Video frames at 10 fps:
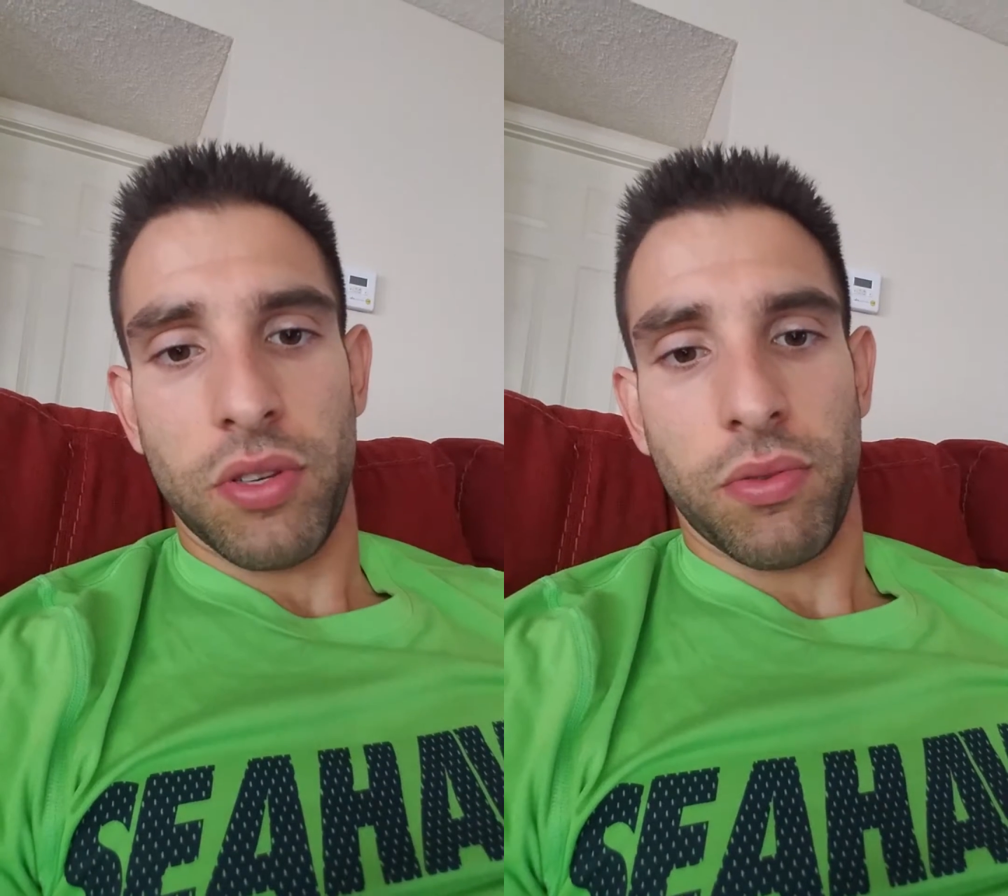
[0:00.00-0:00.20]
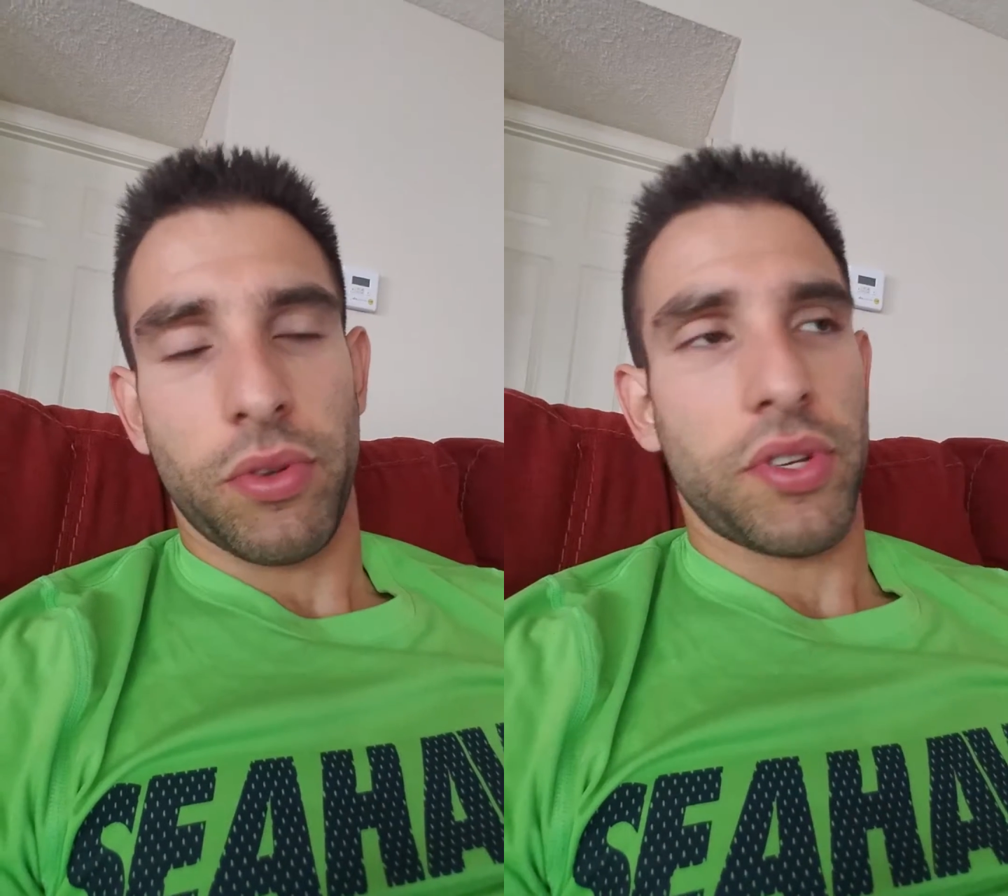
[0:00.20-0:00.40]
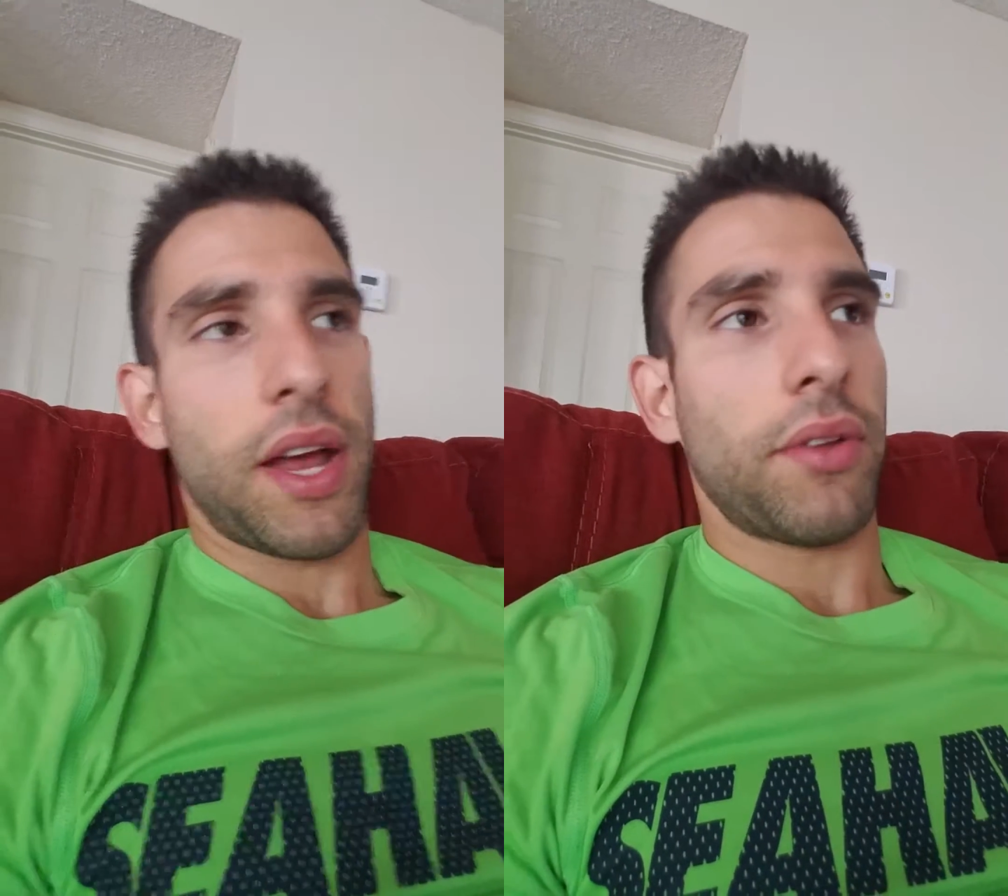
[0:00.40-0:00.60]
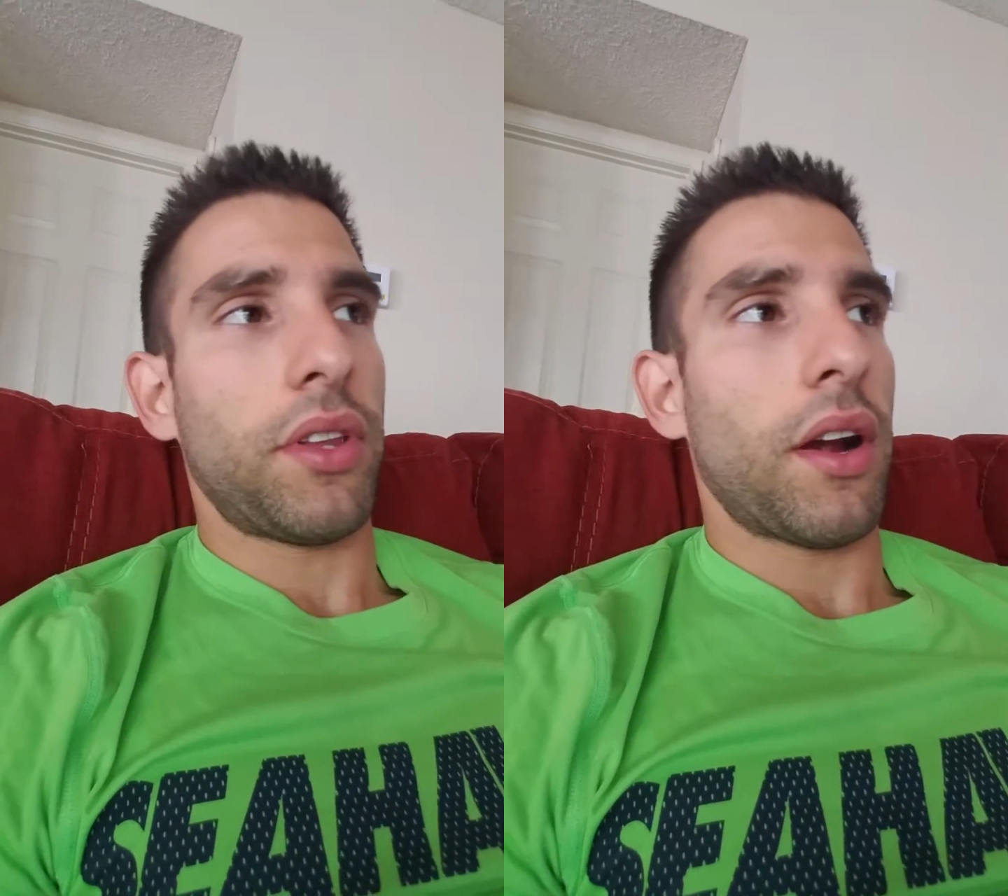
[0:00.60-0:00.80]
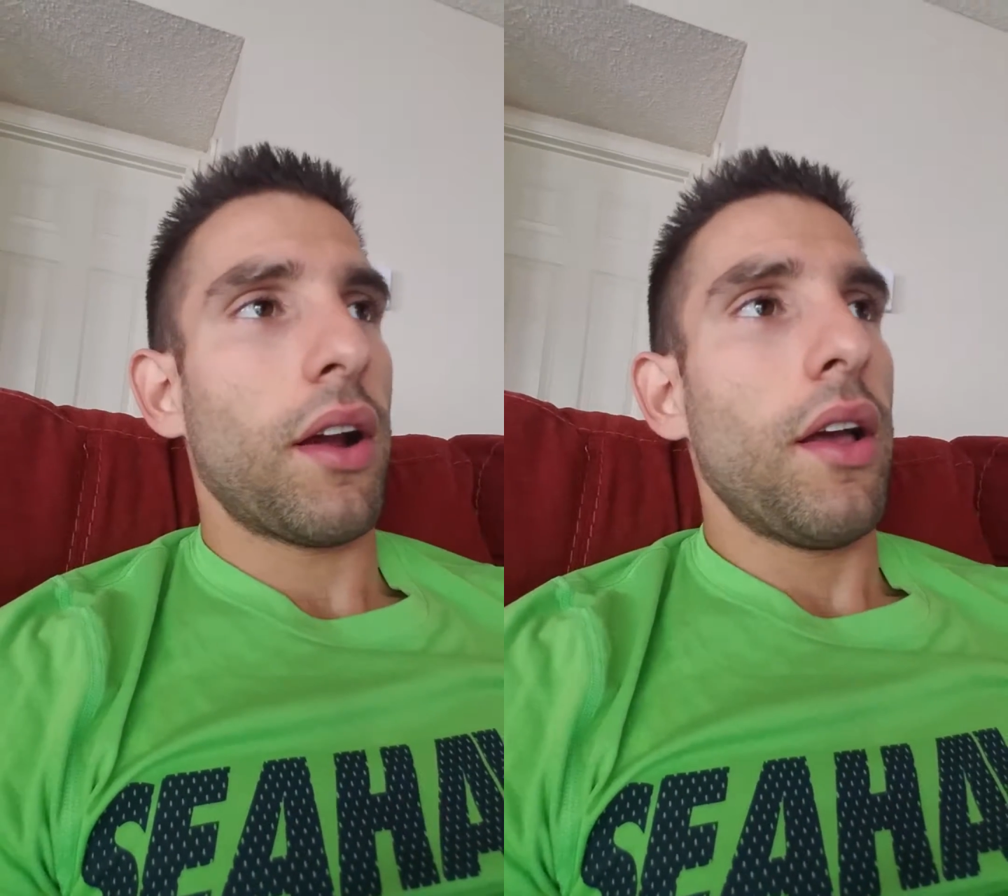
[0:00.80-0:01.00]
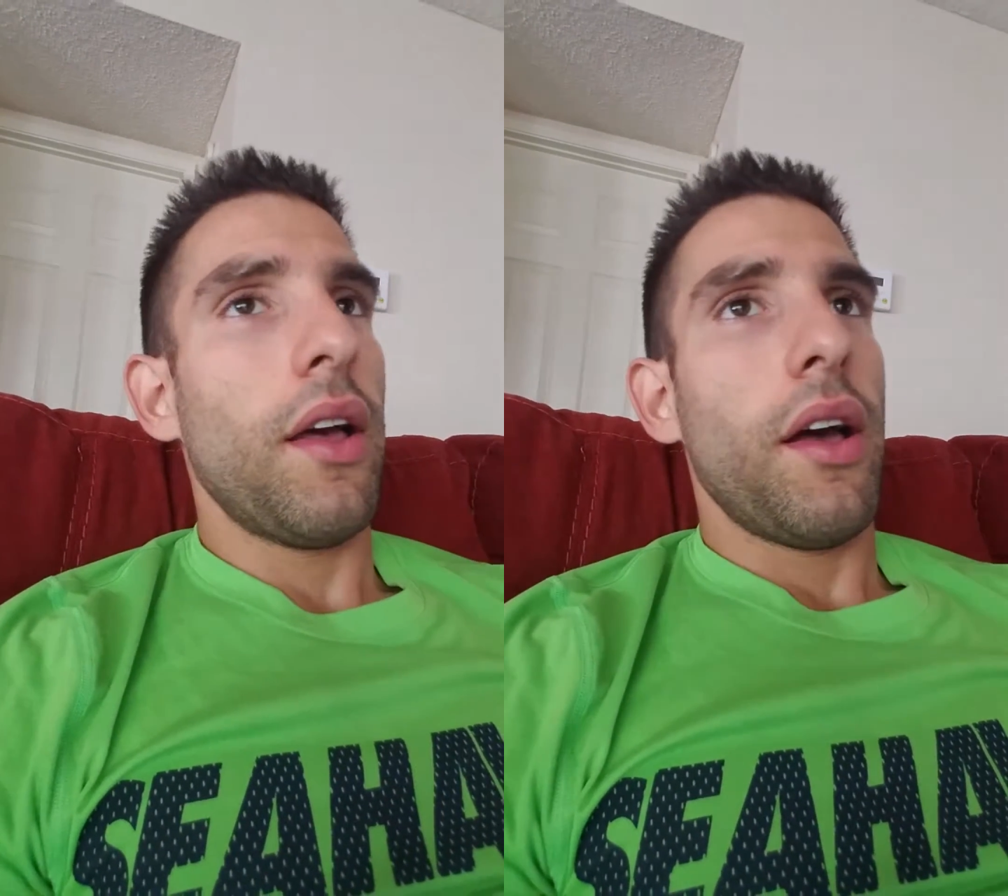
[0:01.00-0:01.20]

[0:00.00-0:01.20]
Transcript: tools out there.